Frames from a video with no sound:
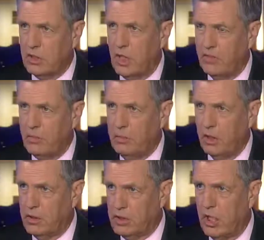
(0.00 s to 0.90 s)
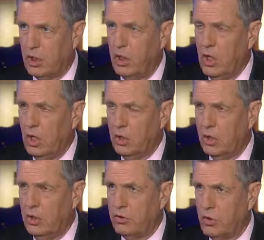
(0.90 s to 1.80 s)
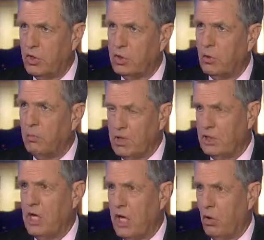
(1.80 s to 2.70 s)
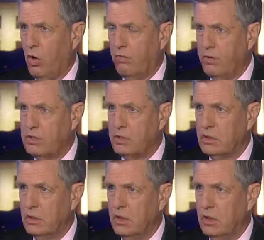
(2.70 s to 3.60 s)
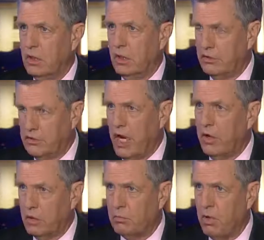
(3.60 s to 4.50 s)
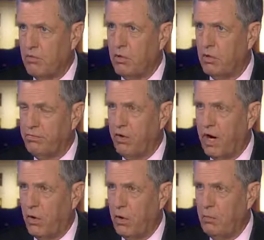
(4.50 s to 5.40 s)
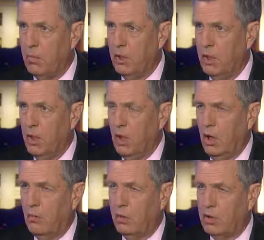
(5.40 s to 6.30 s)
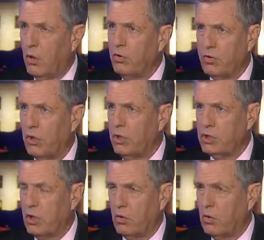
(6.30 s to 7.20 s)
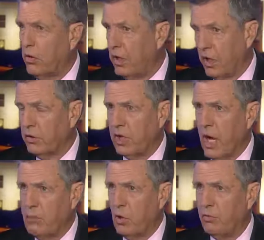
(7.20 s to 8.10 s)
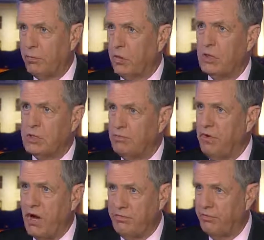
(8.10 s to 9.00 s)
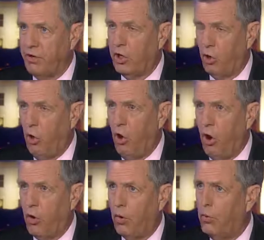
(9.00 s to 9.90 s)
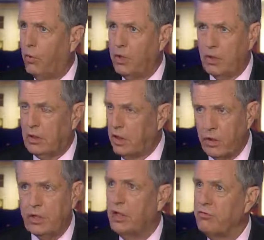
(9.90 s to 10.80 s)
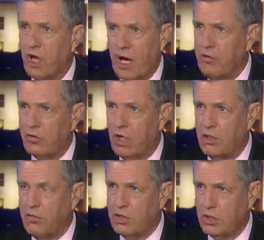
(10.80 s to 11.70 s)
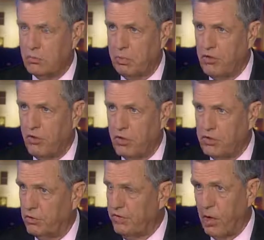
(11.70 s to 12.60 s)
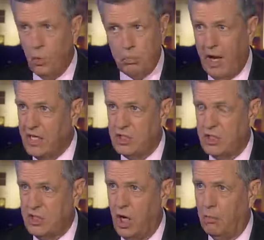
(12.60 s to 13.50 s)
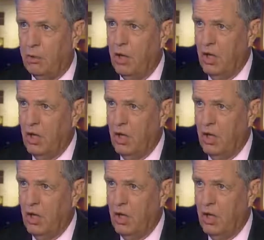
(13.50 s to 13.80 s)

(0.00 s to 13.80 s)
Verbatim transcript: going to have to be done. This can't, the Attorney General may stay in office and dare the President to fire him. But no Attorney General or any other cabinet officer can survive for very long when he clearly does not have the confidence of the President. So right. if they don't patch this up,